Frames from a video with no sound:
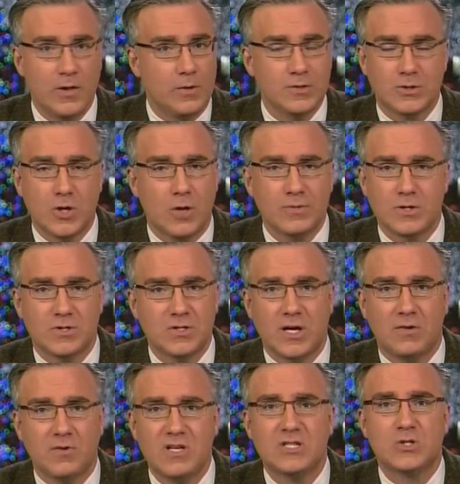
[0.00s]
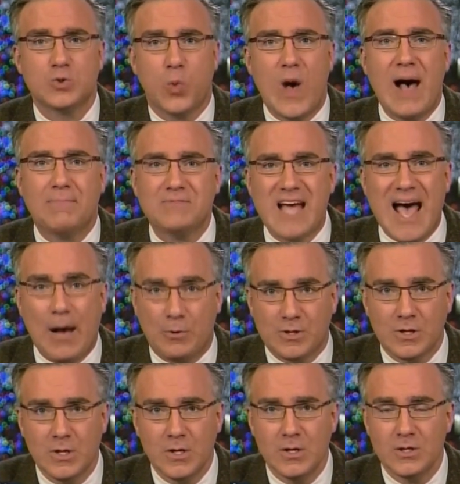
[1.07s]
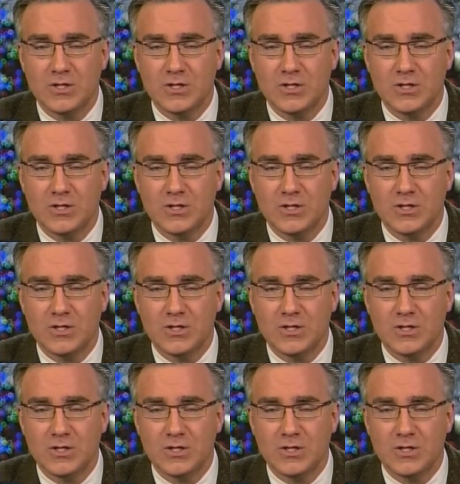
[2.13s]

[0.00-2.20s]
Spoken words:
those terms are suddenly swapped out